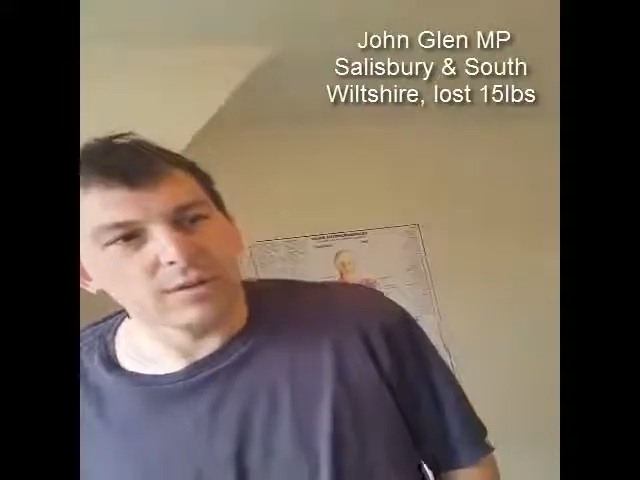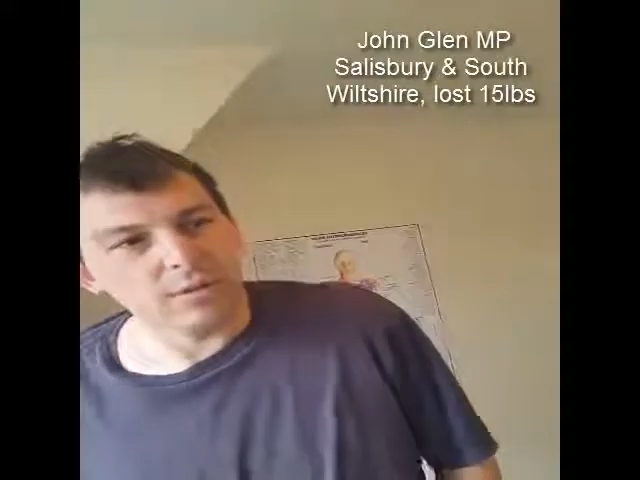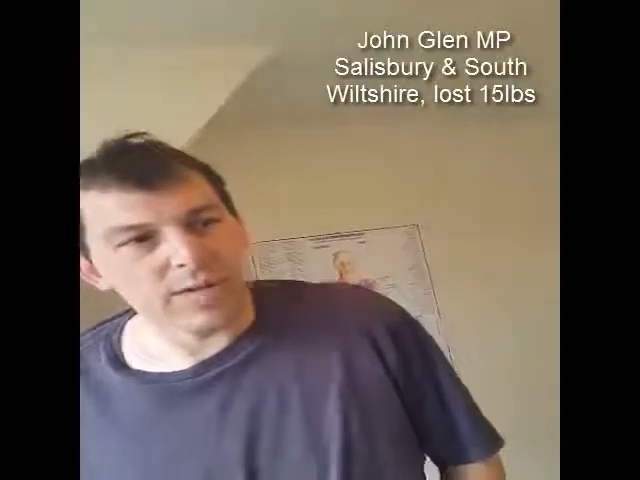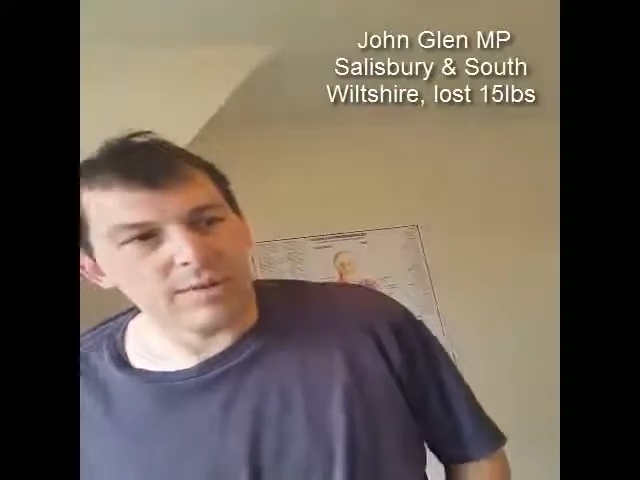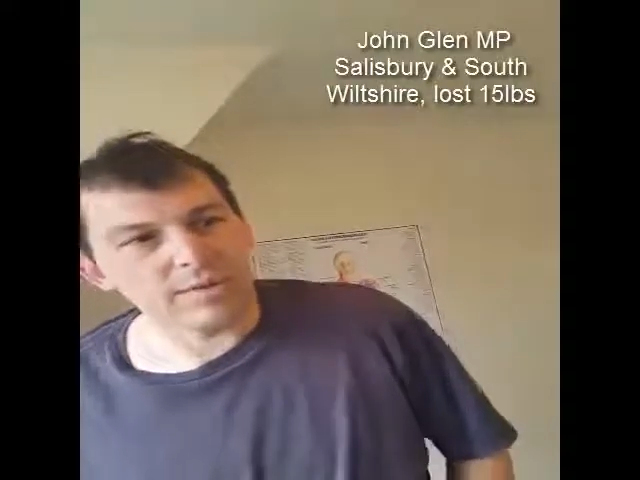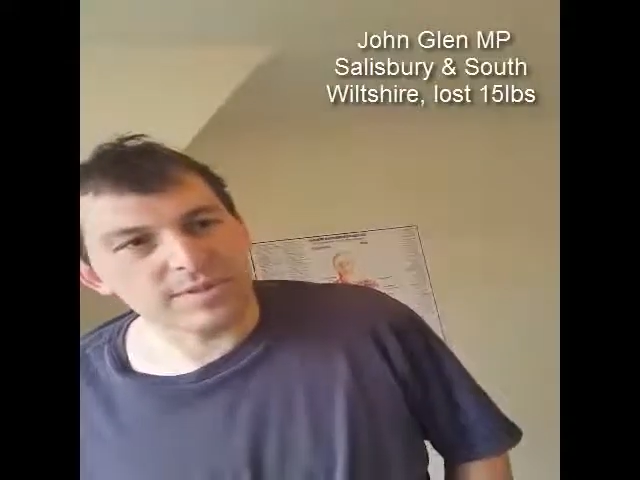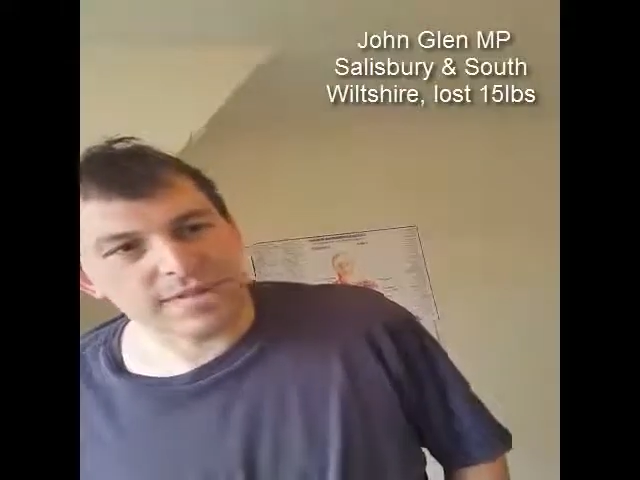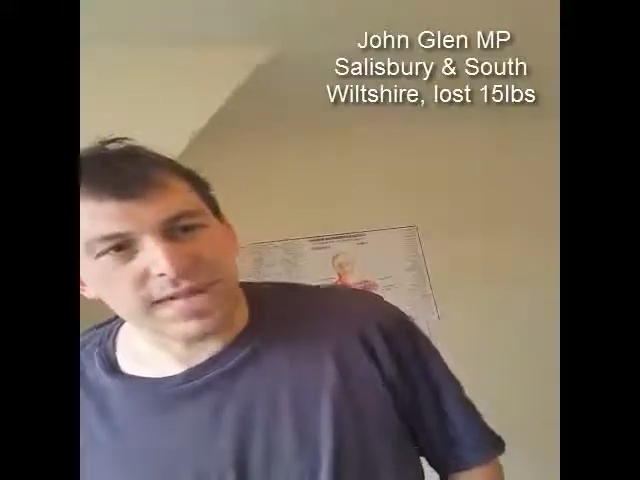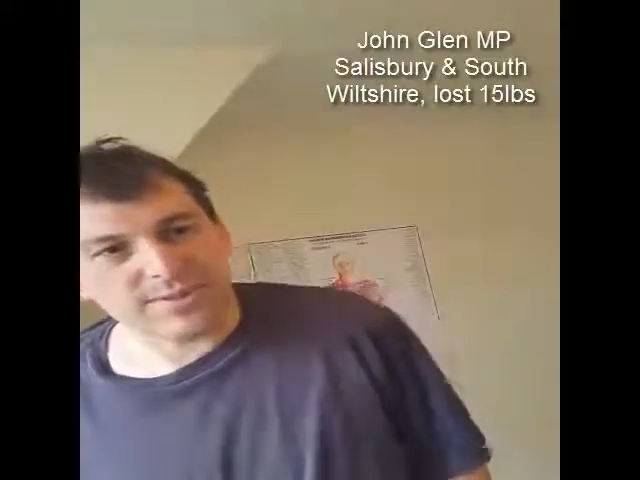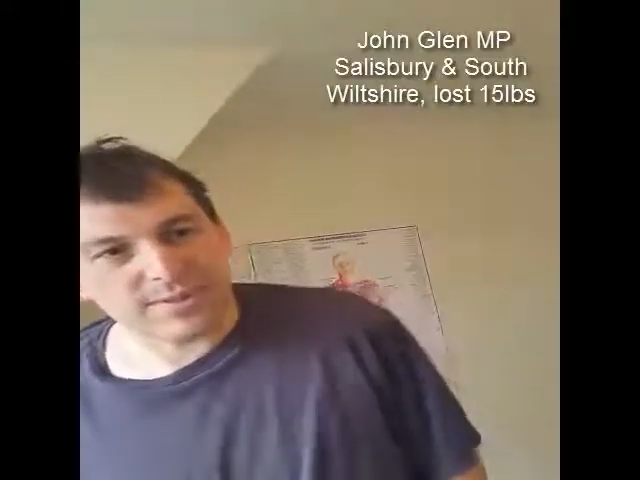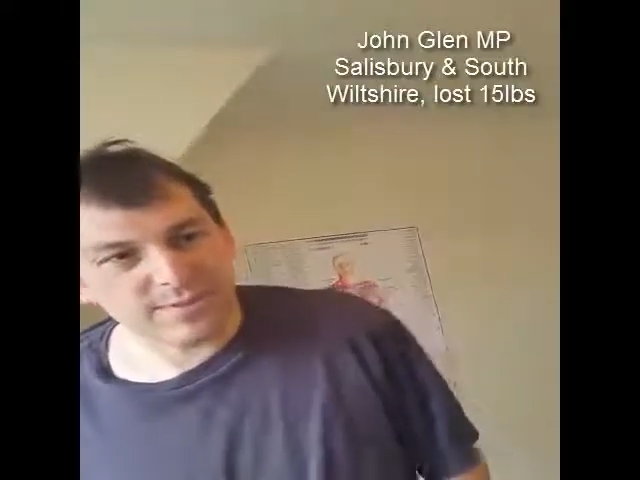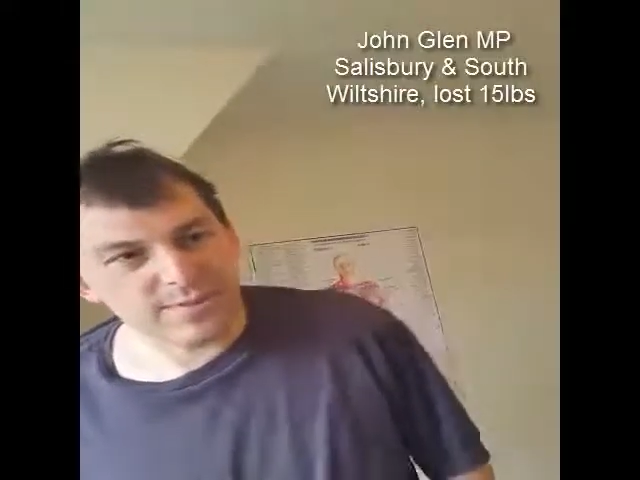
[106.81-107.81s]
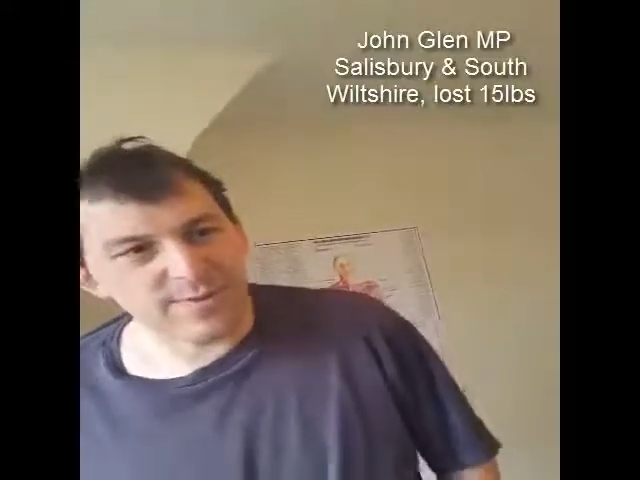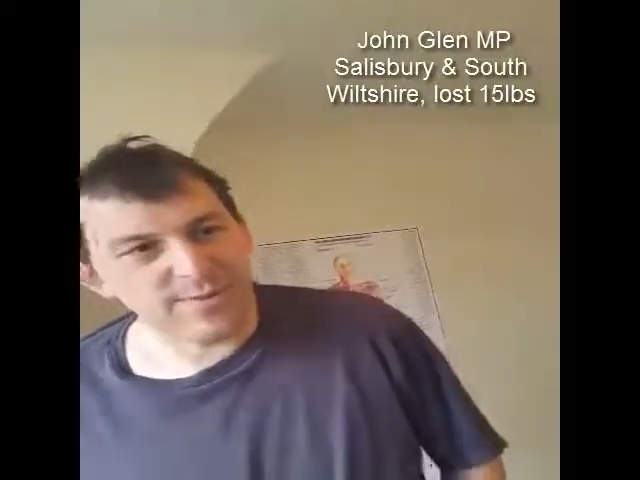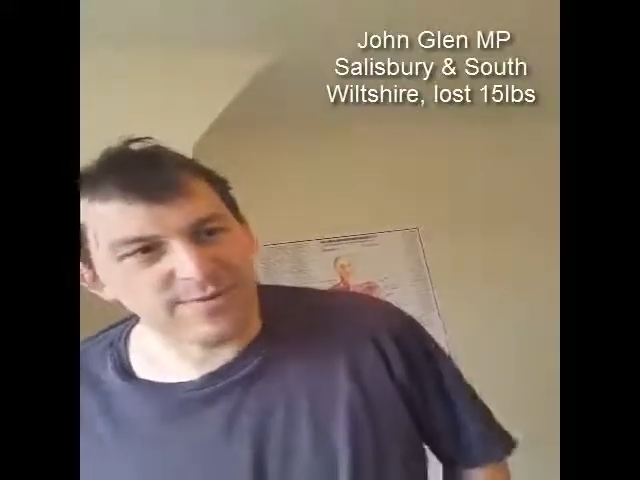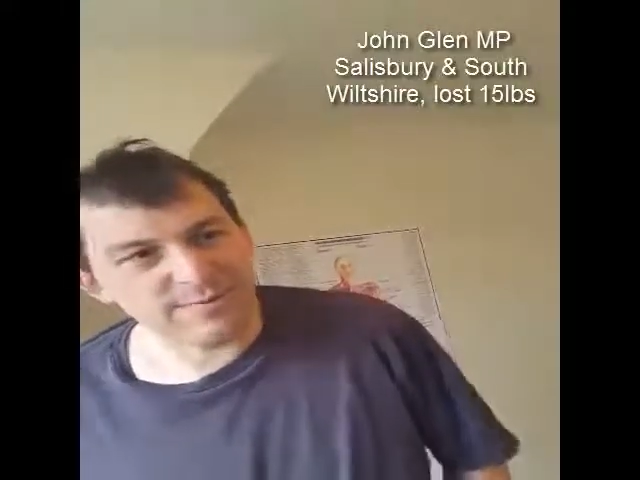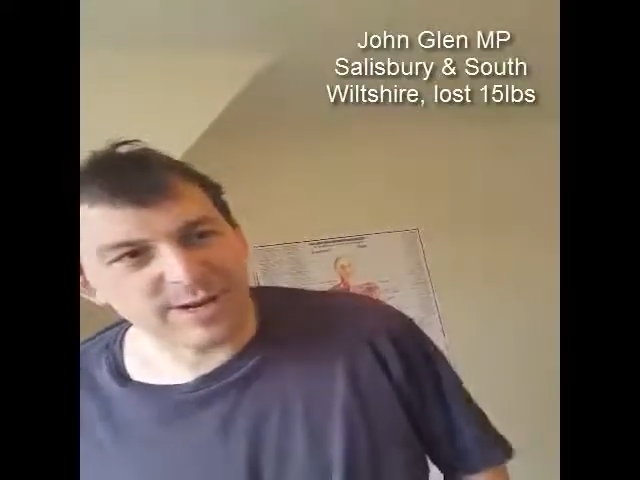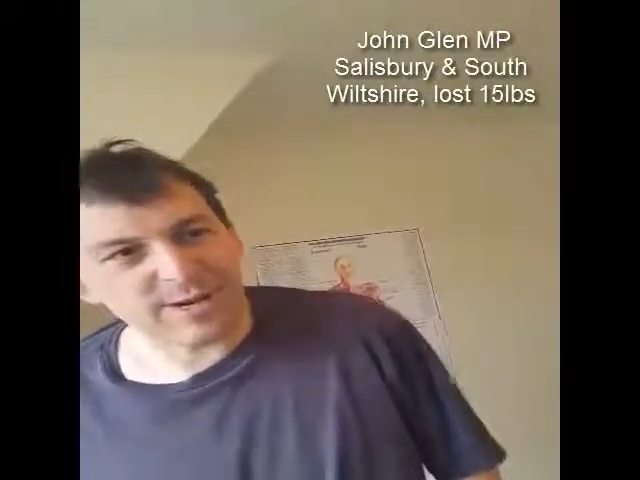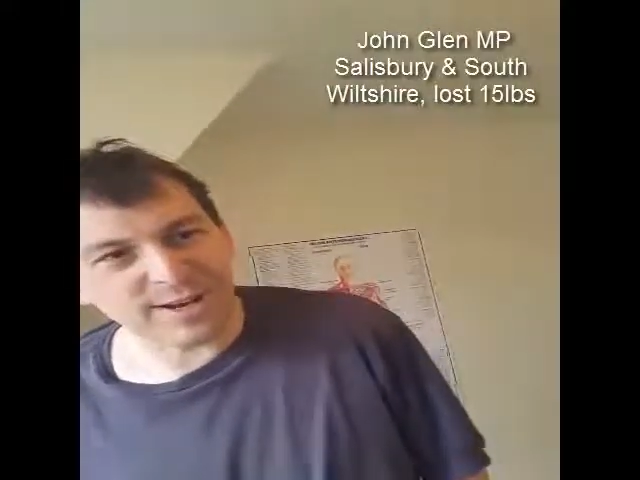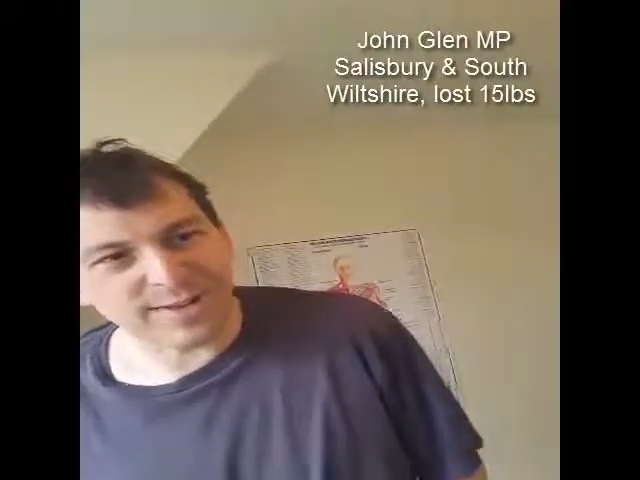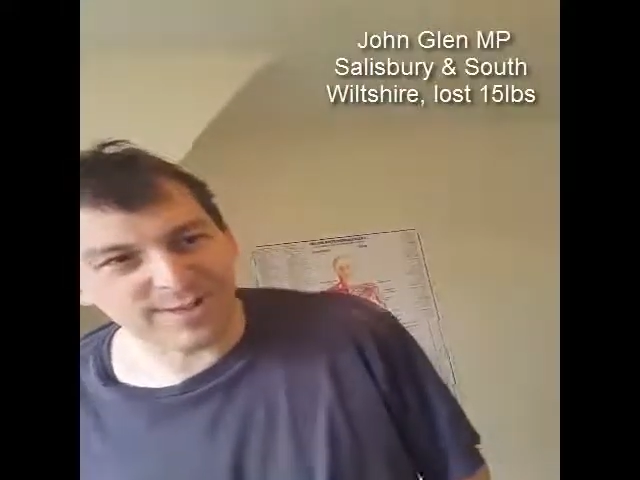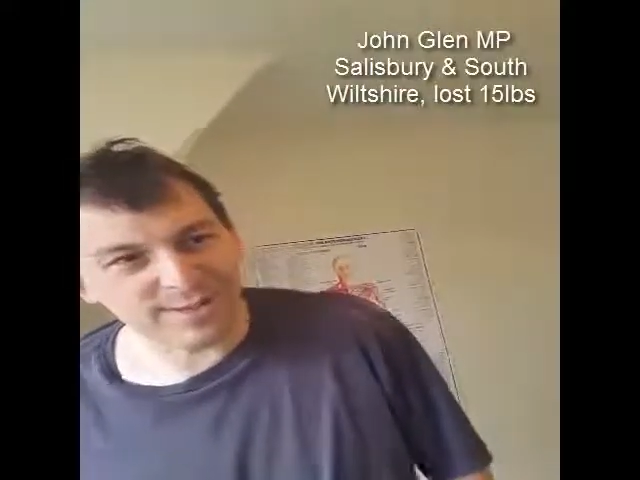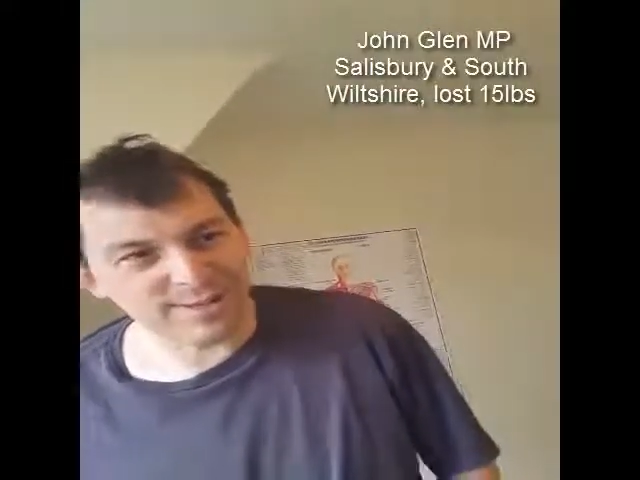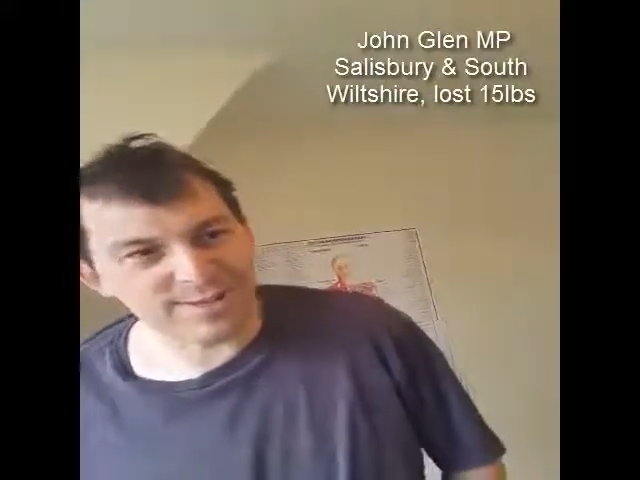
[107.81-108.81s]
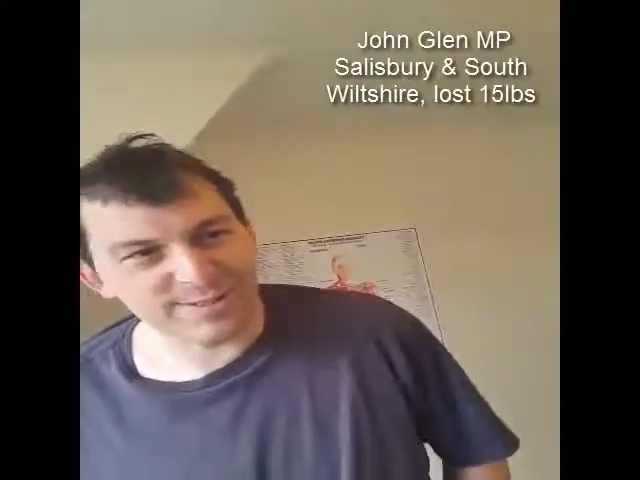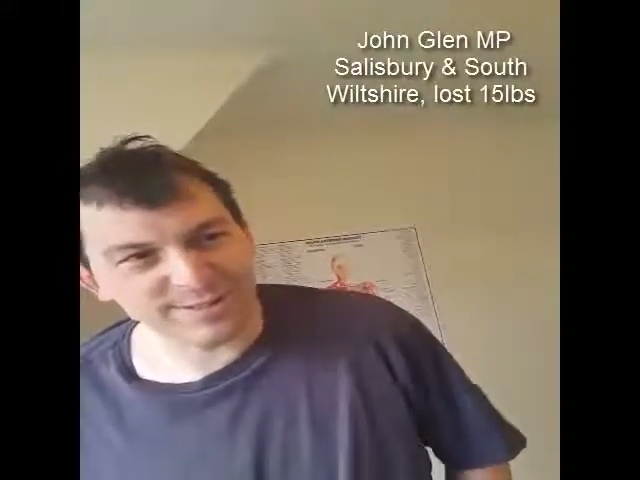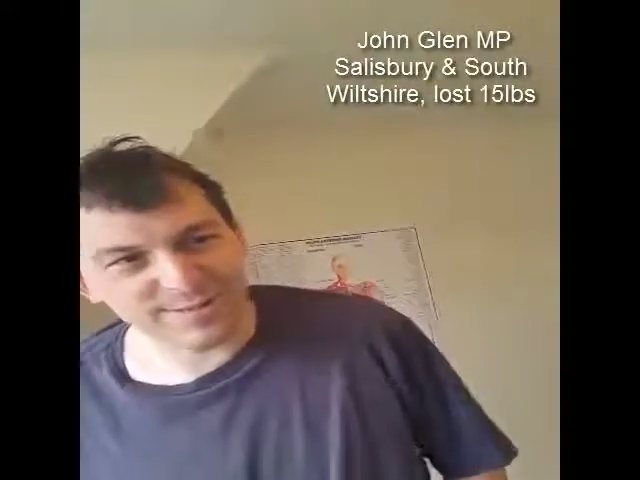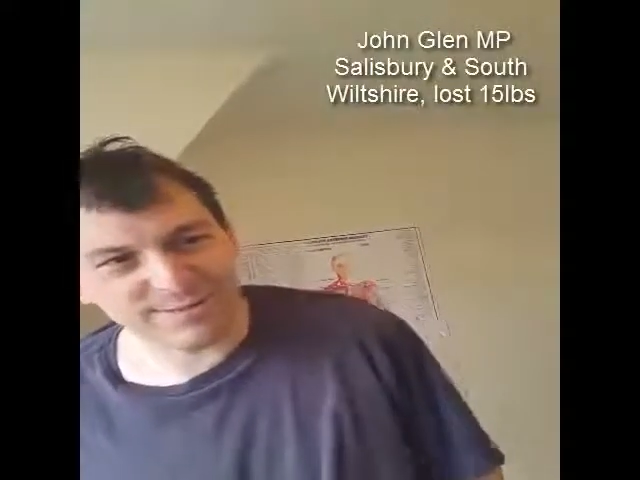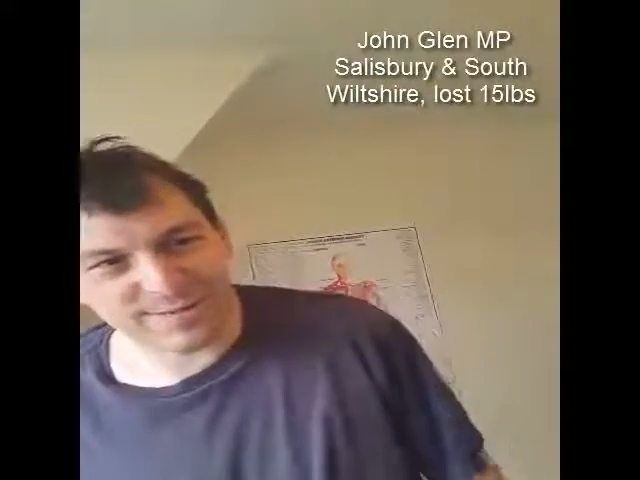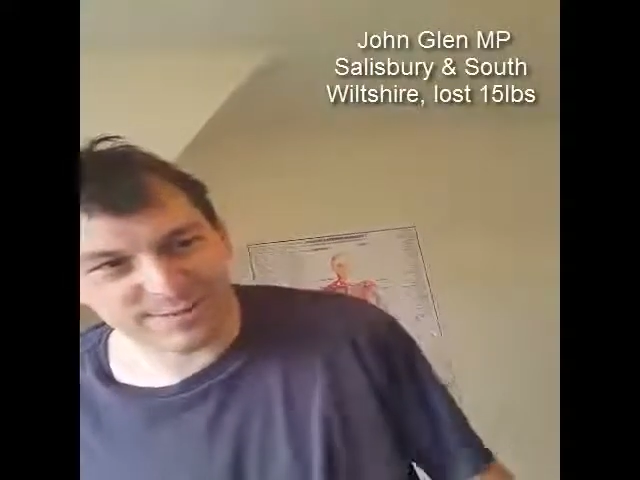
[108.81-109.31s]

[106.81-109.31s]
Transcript: all the ups and downs of, of my life, and yeah.